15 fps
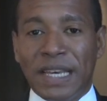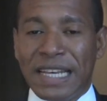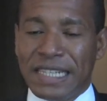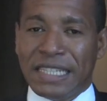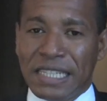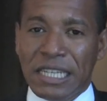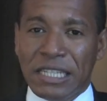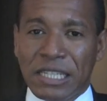
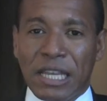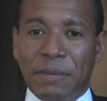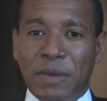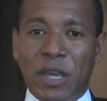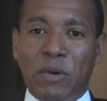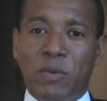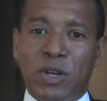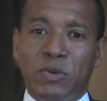system
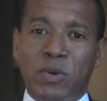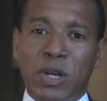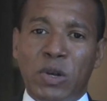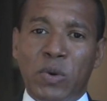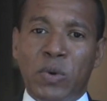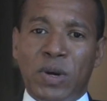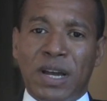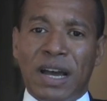in which we
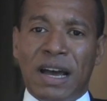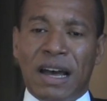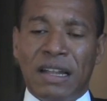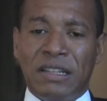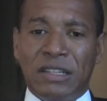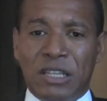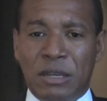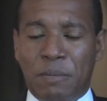look
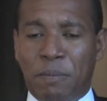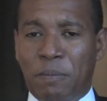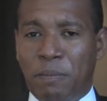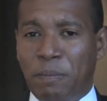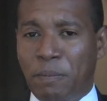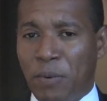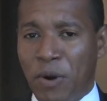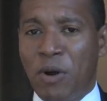at the
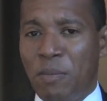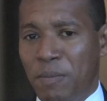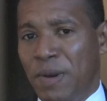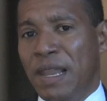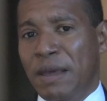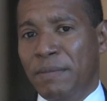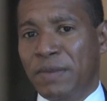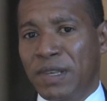
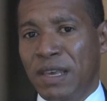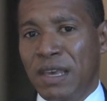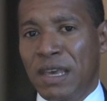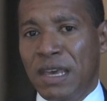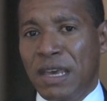problems